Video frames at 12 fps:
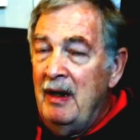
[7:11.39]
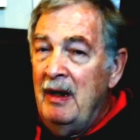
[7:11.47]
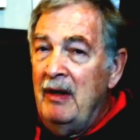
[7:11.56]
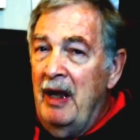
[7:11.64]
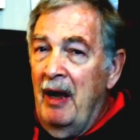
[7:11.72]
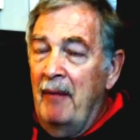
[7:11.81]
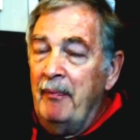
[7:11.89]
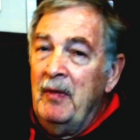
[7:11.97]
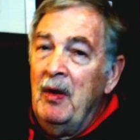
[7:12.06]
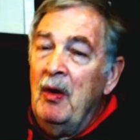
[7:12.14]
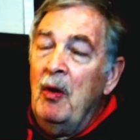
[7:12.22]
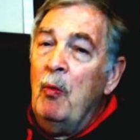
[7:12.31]
Now,
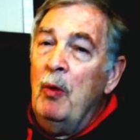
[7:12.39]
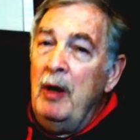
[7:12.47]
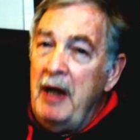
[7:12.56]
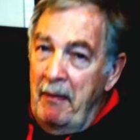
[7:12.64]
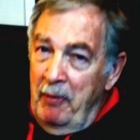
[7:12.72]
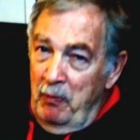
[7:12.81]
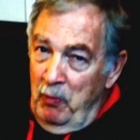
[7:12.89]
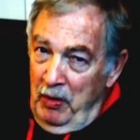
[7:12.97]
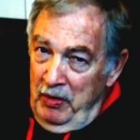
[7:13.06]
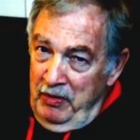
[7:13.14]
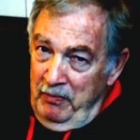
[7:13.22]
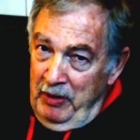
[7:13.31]
what happened
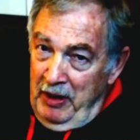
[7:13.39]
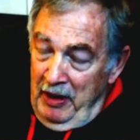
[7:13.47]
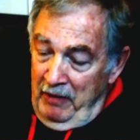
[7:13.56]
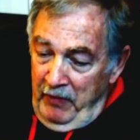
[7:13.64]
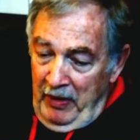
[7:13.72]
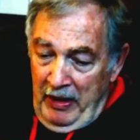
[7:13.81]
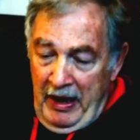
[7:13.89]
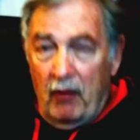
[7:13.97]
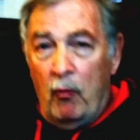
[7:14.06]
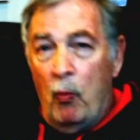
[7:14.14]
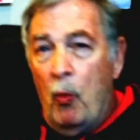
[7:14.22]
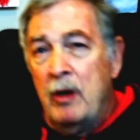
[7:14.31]
was we got a fellow out of
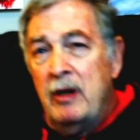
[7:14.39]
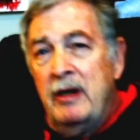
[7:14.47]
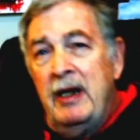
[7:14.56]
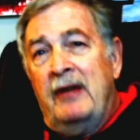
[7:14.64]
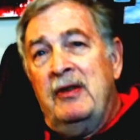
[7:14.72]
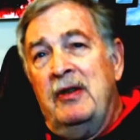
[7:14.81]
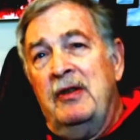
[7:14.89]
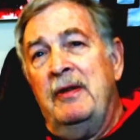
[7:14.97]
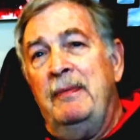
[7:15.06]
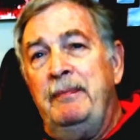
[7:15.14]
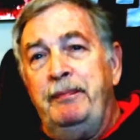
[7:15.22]
Wharton, Texas.